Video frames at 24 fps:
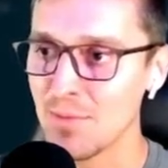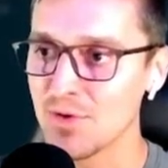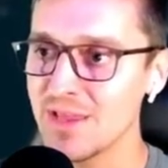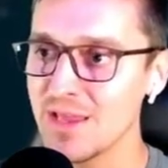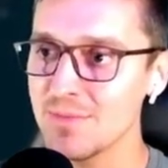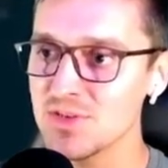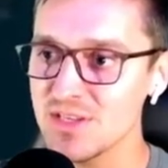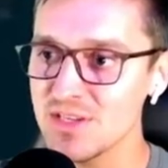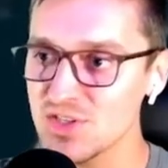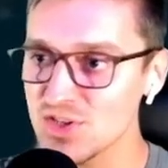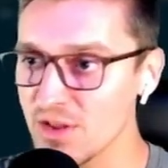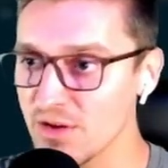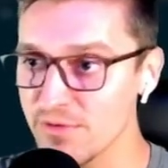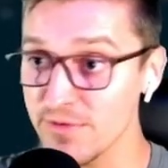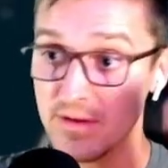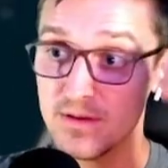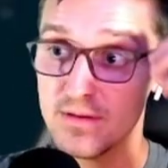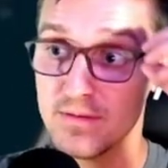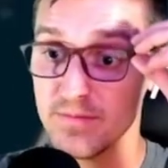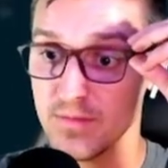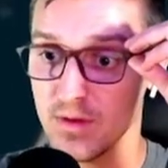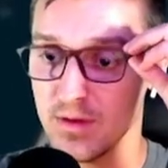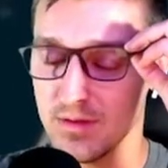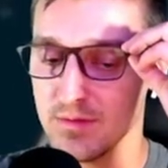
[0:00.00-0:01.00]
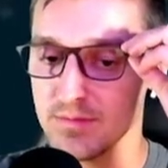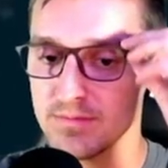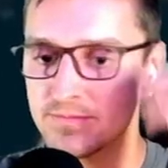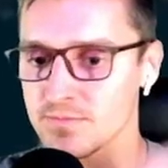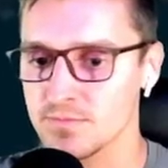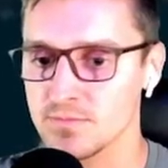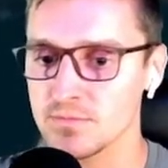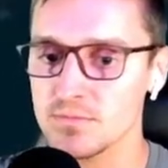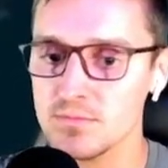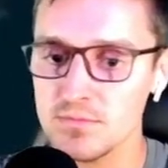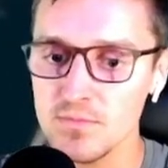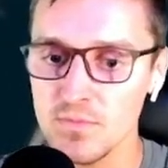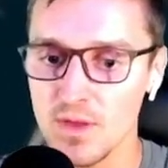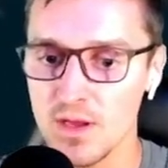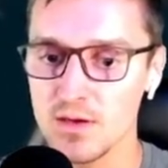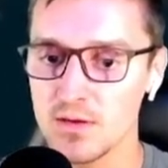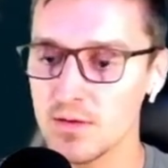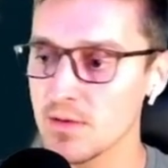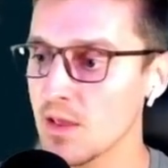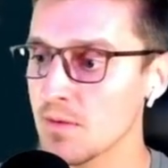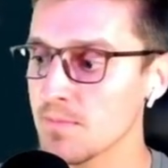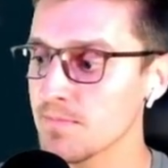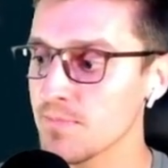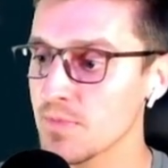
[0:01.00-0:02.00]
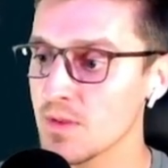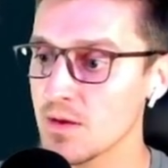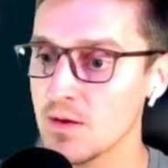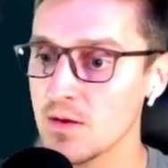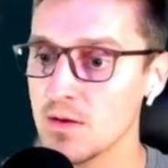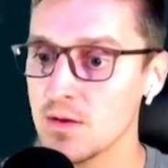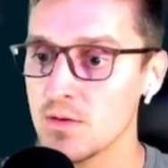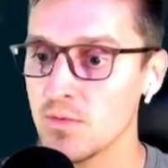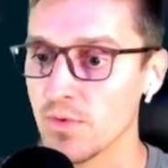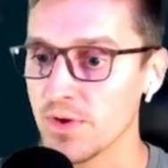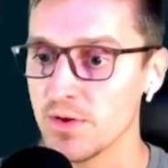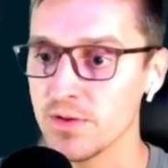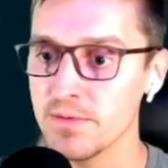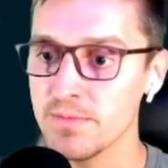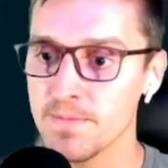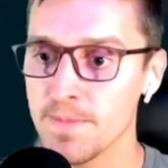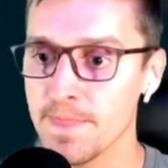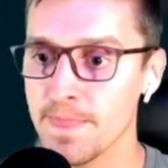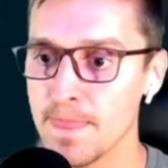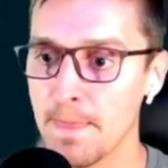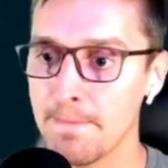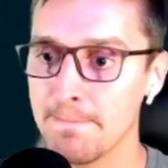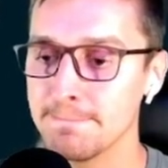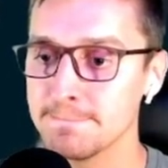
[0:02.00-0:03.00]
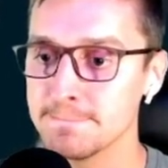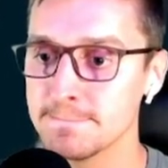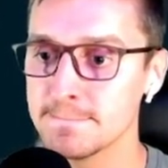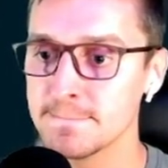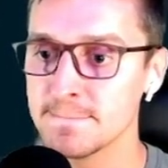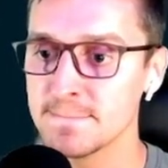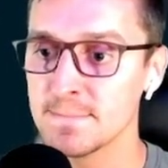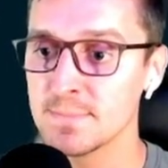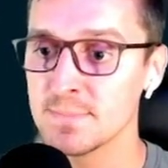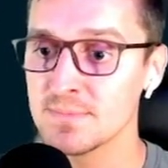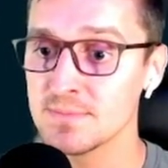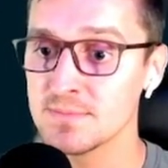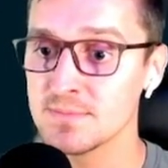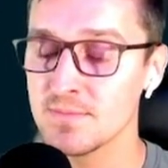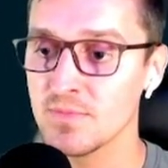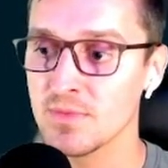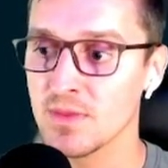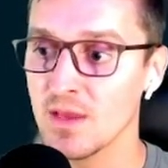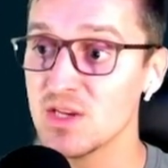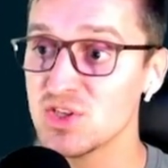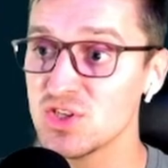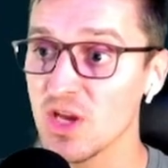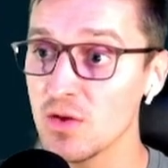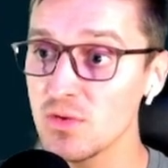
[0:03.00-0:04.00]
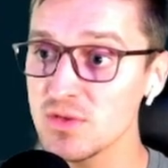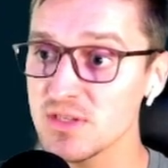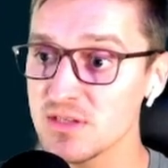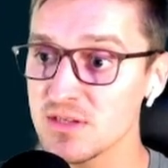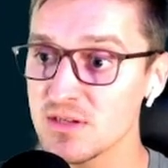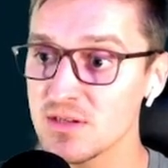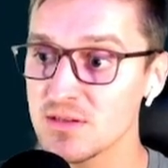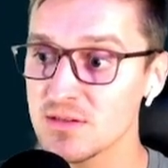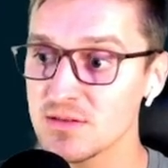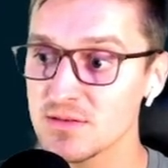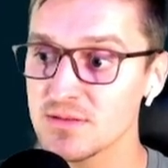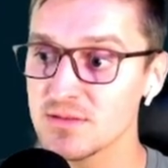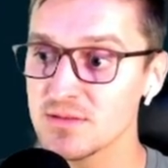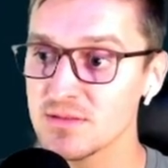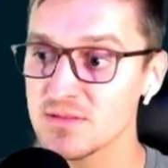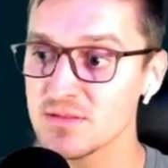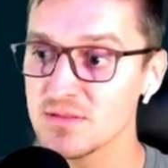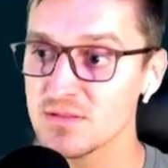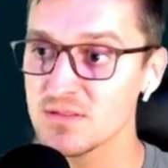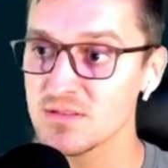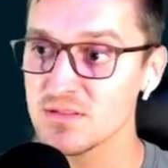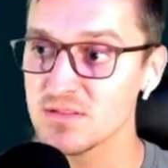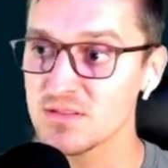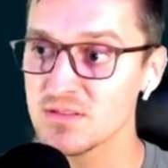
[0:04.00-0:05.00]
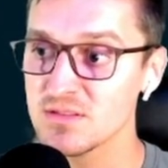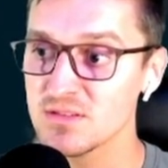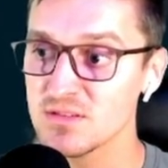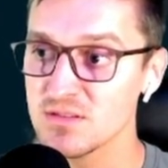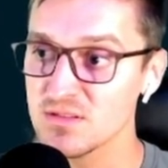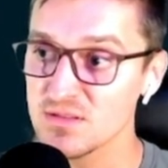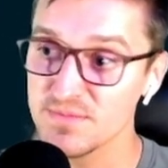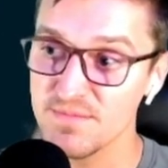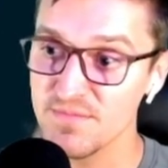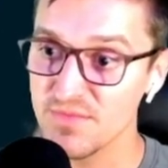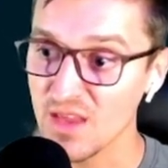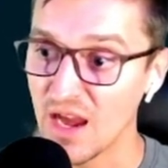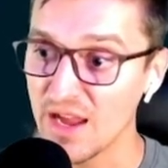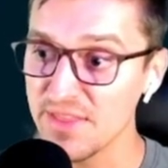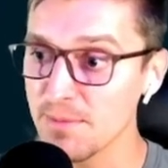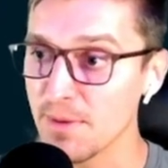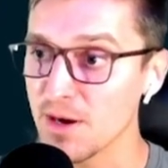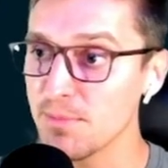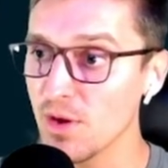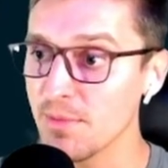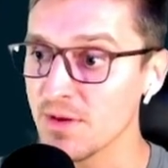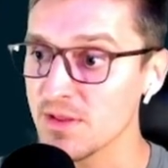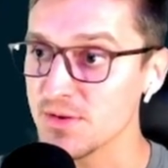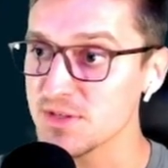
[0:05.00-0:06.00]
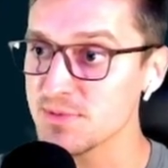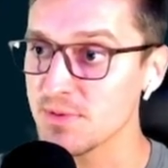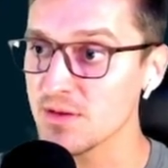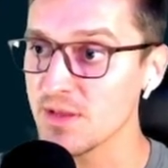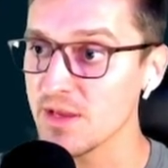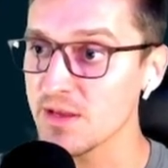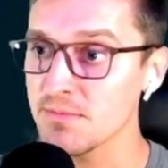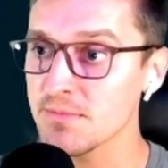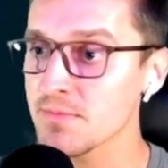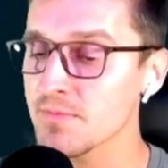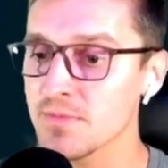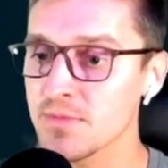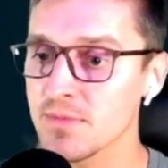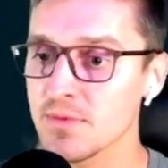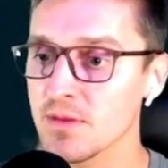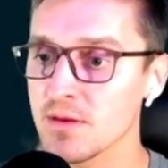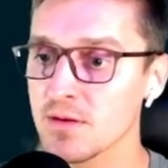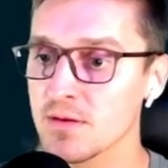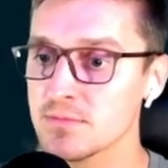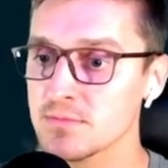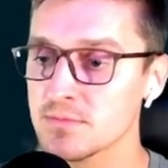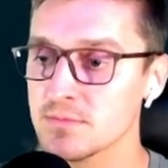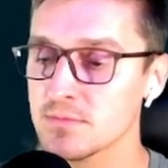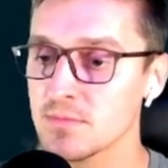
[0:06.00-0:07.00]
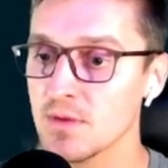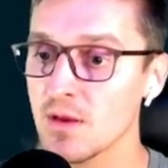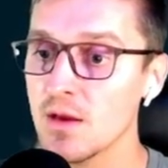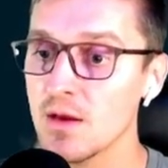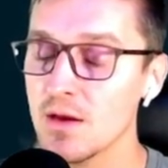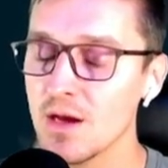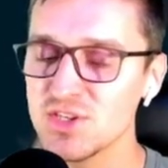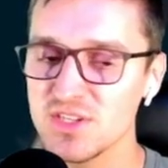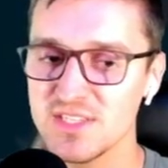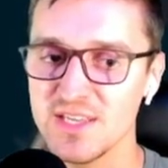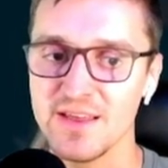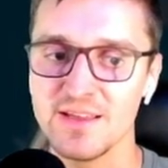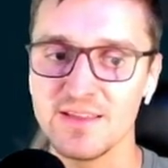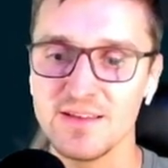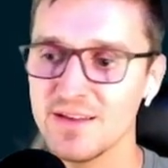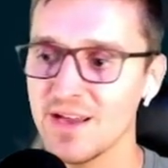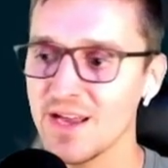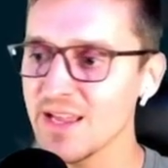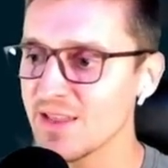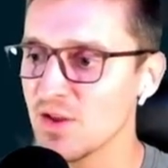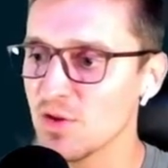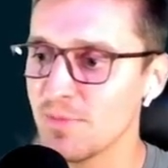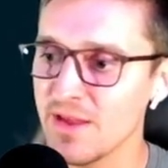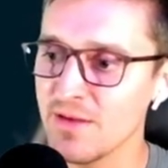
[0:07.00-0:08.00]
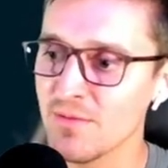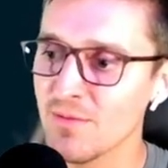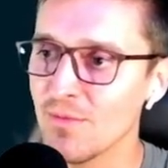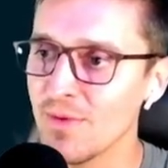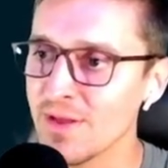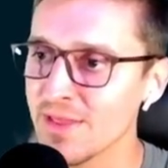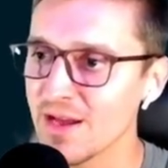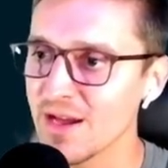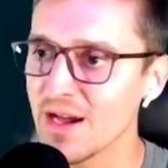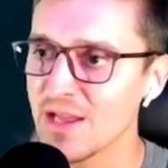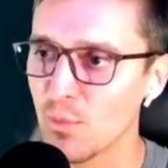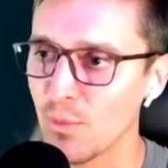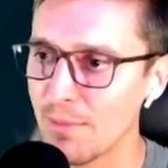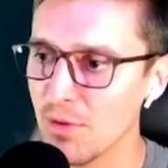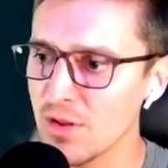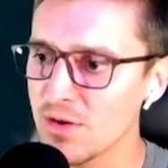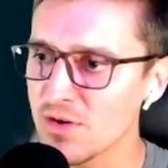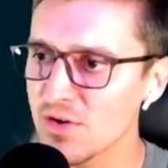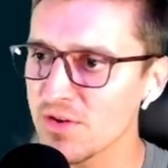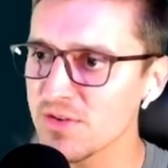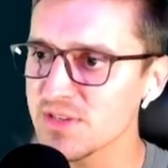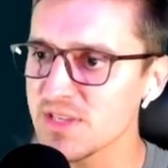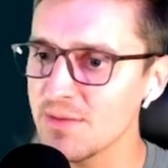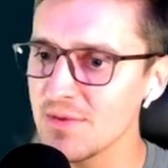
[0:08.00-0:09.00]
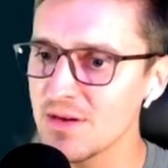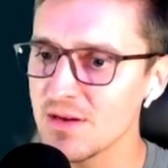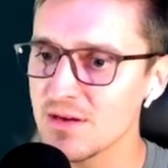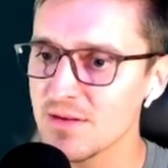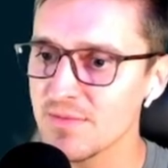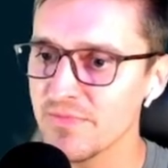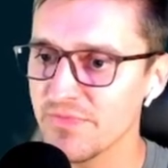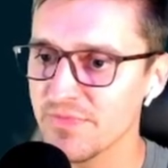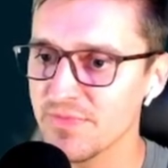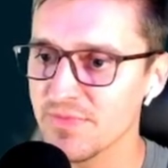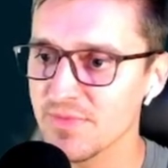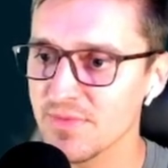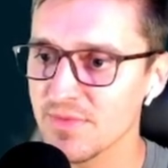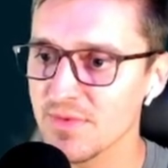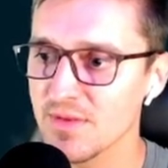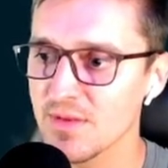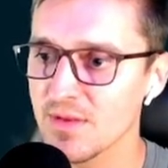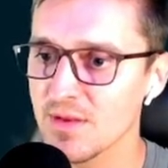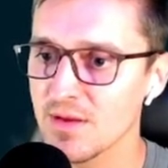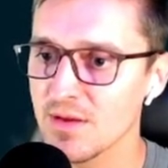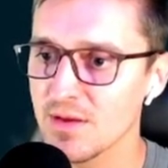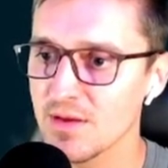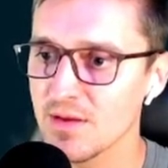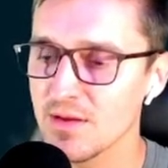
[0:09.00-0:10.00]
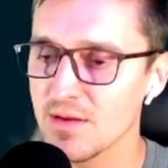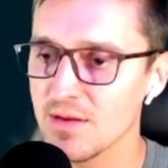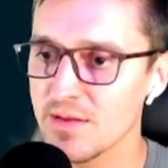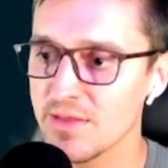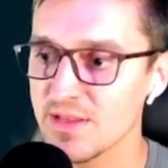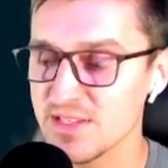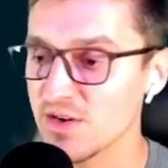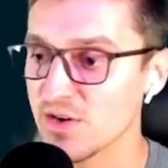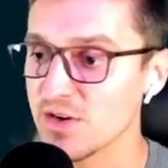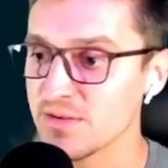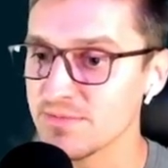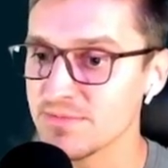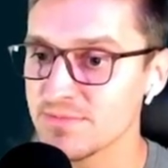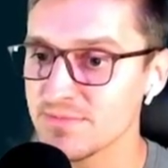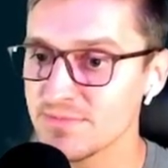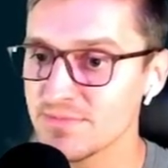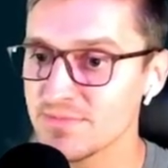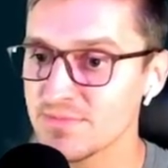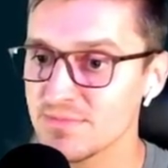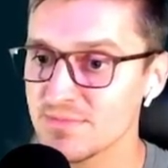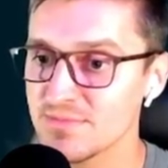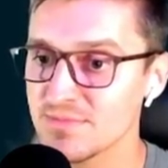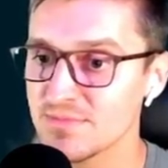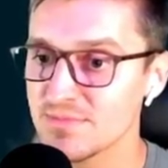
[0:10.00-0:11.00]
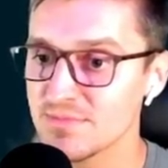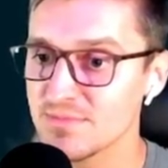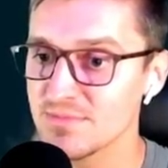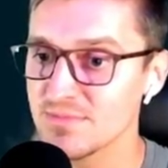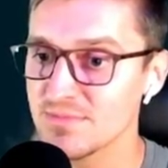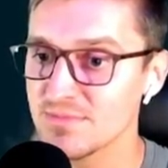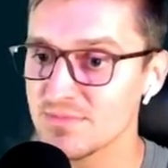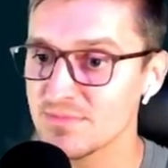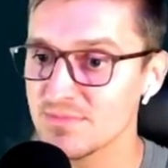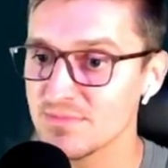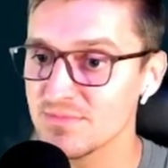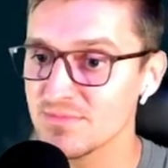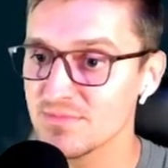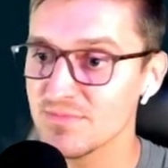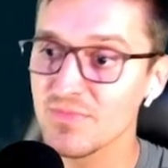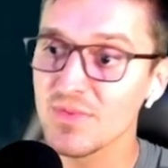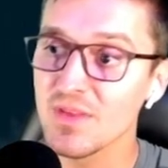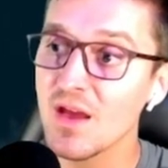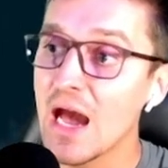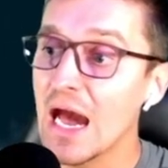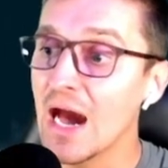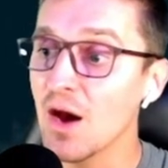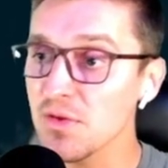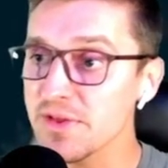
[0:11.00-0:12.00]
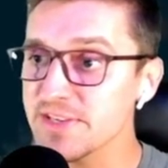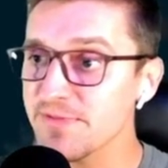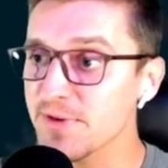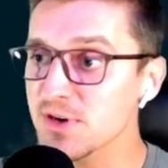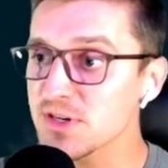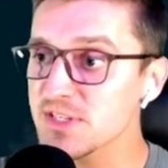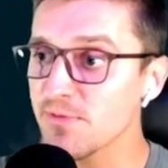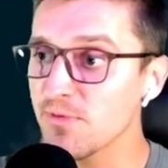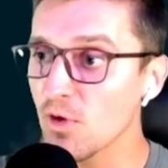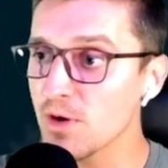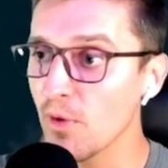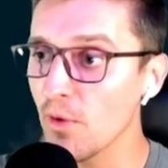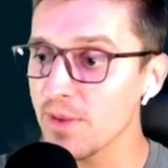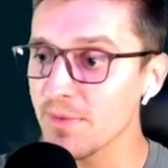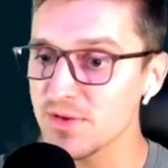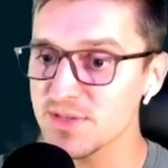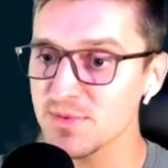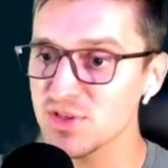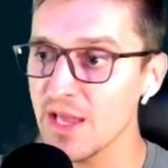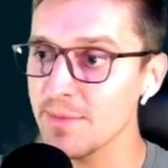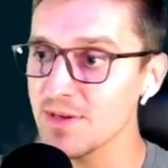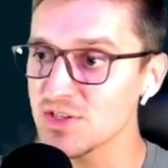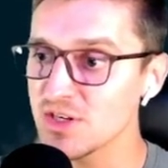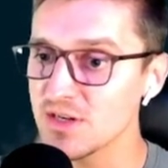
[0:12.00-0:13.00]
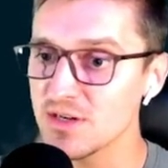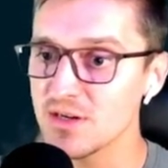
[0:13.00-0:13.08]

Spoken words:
Sword from Virizion deals okay damage back to Metagross, but a Zen Headbutt then takes it out, so Shellos is out next. It deals a surprising amount of damage with Muddy Water before going down to Metagross's Zen Headbutt.